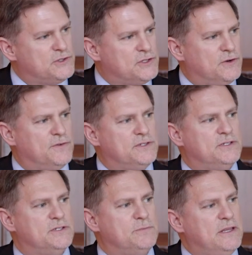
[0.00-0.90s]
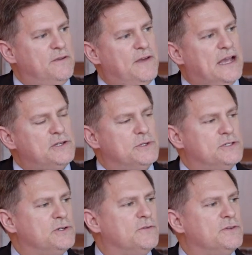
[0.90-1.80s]
services, manufacturing
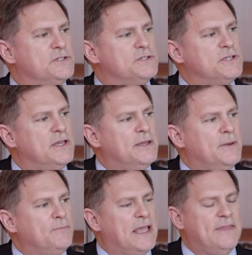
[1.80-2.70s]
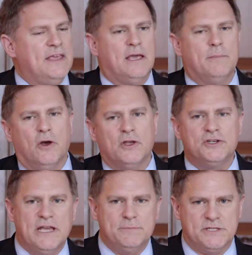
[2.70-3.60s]
services, and they come in all
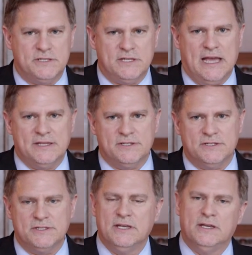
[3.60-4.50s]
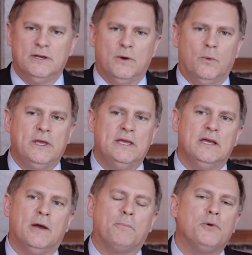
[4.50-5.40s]
shapes and sizes.
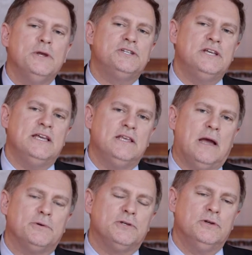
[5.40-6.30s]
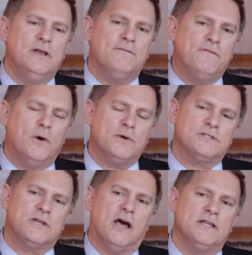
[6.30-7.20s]
We appreciate the opportunity and
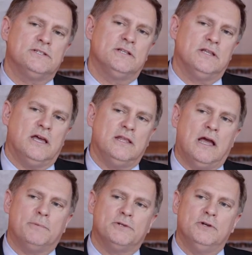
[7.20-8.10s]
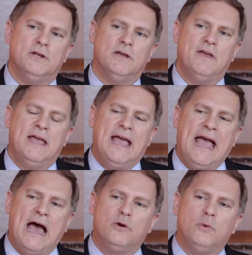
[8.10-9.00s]
focus constantly on the opportunity of
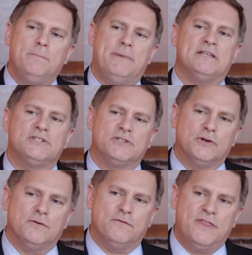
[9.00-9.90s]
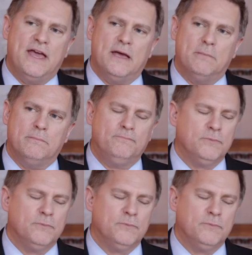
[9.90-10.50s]
how do we best serve them